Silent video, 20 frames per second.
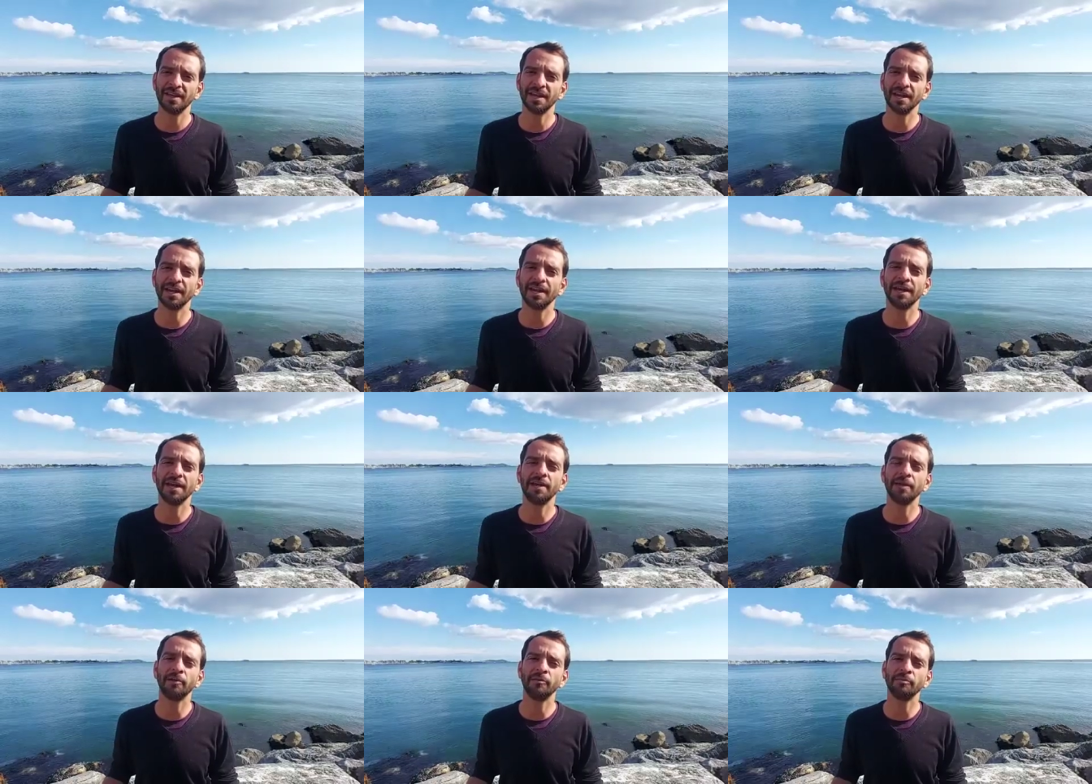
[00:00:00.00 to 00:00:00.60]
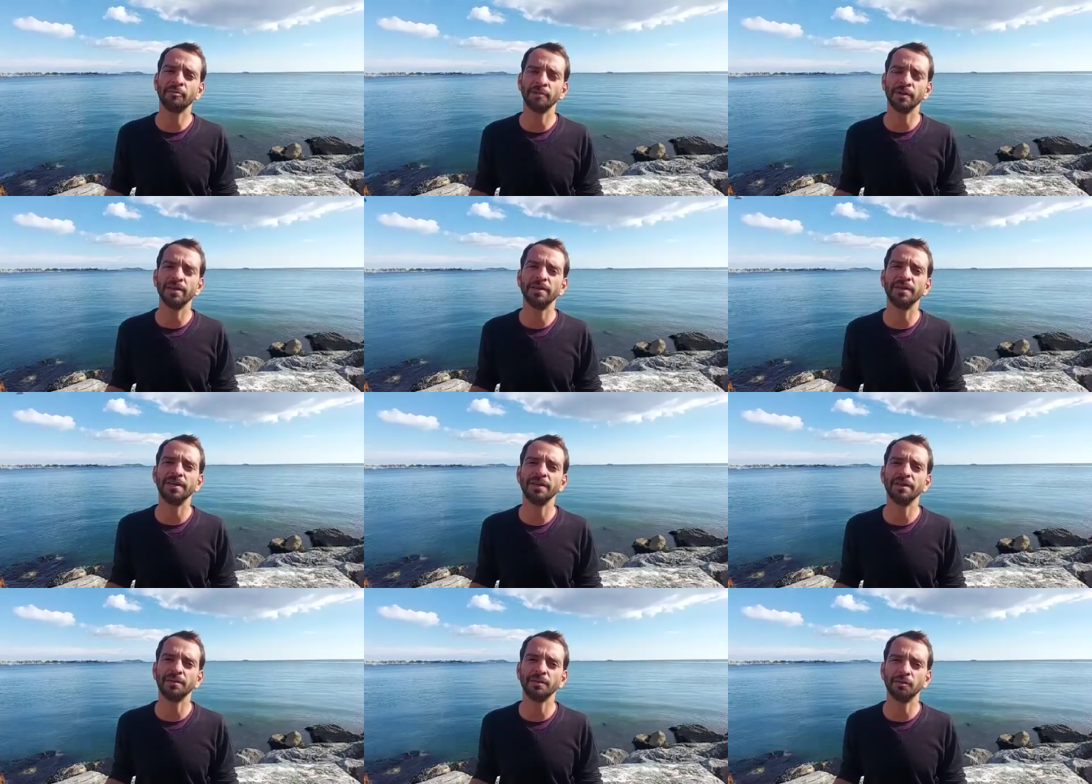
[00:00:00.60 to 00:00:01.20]
and helped me
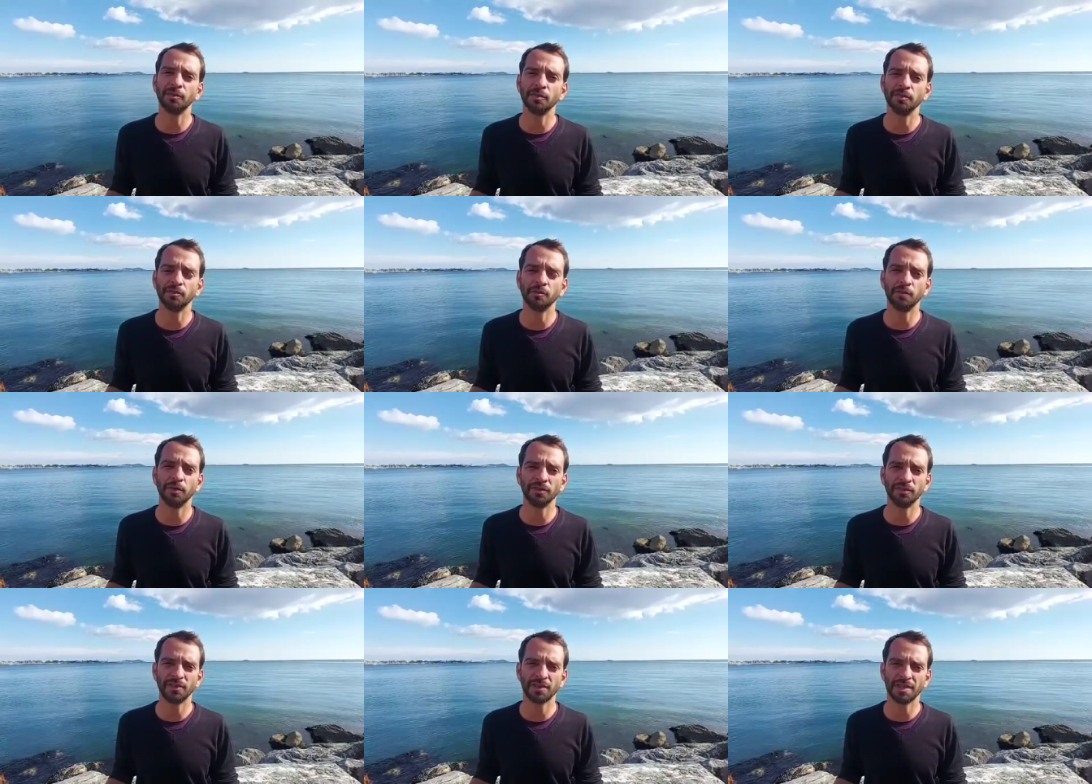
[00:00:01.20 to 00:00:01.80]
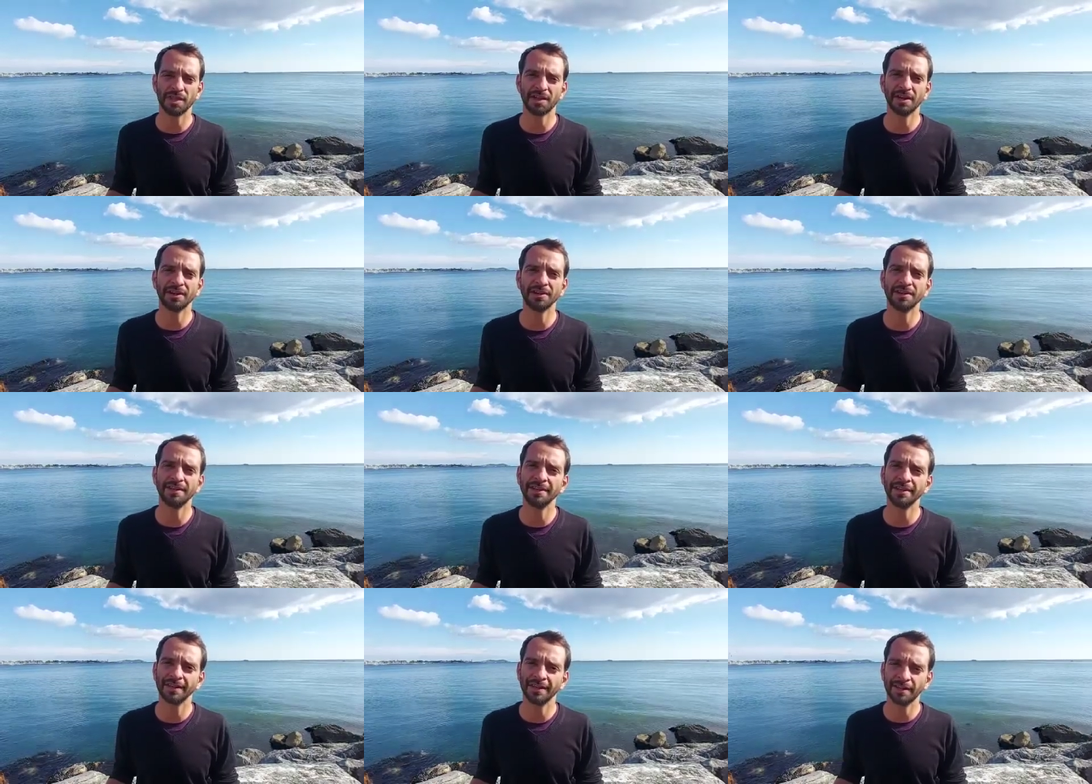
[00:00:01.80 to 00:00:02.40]
deal with the ones that I
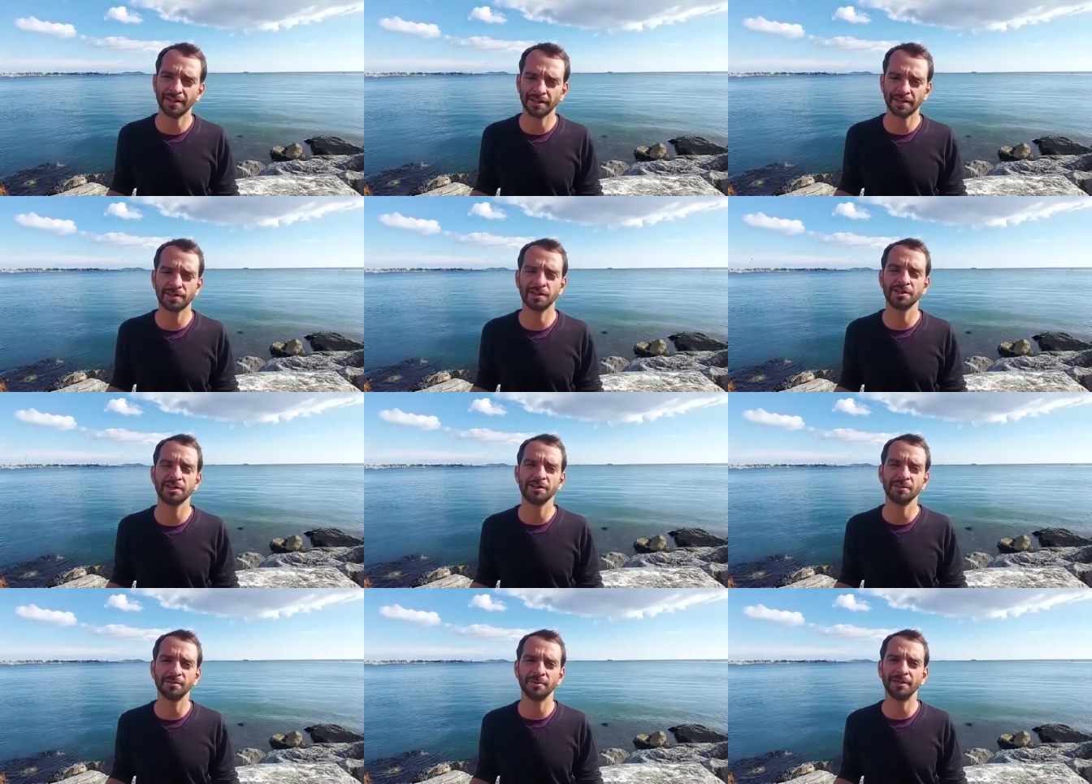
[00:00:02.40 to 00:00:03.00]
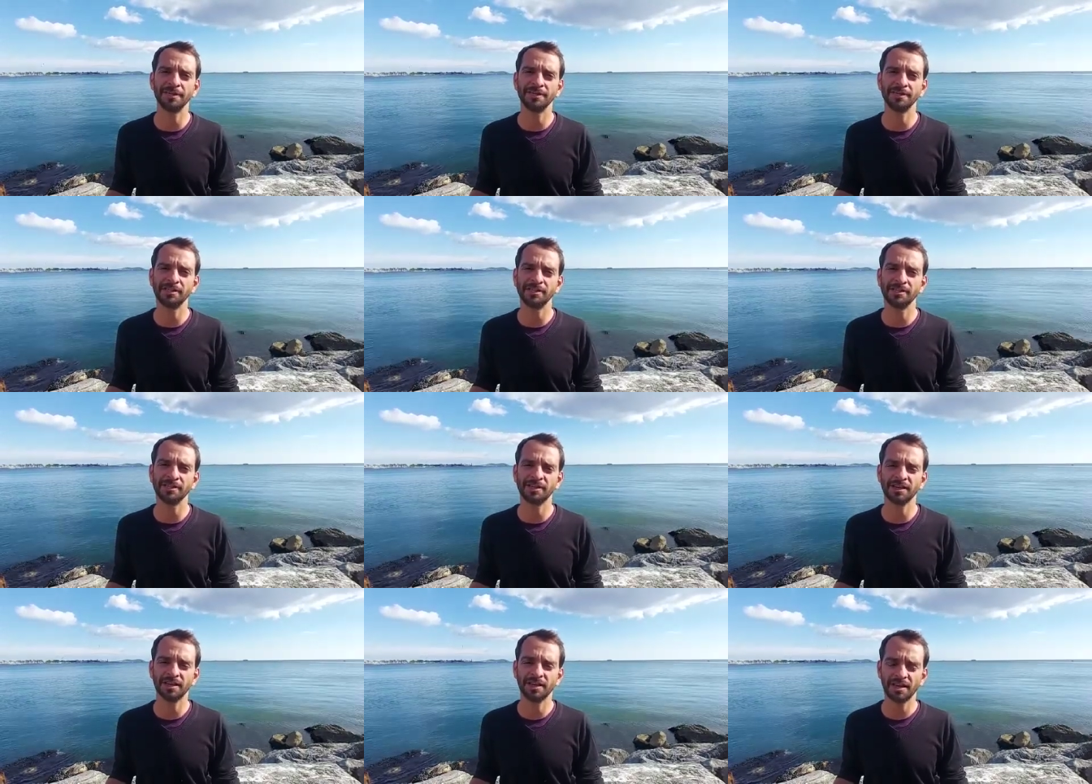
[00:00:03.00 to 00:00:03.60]
didn't like so
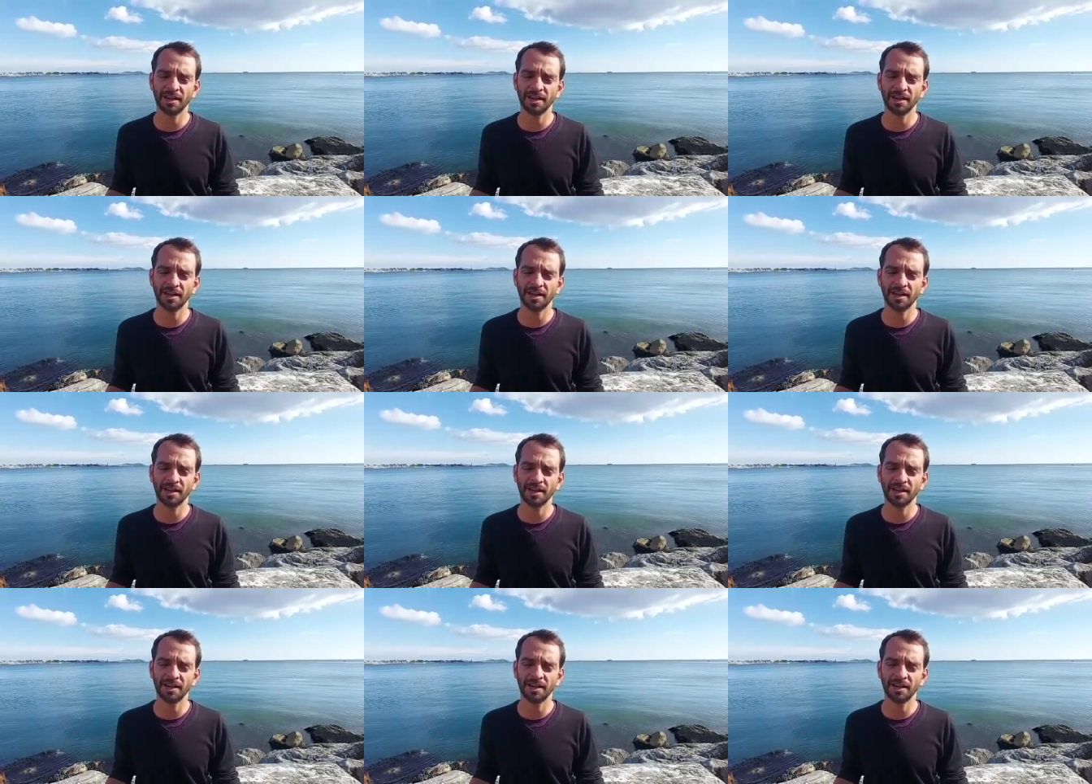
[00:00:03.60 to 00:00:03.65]
much.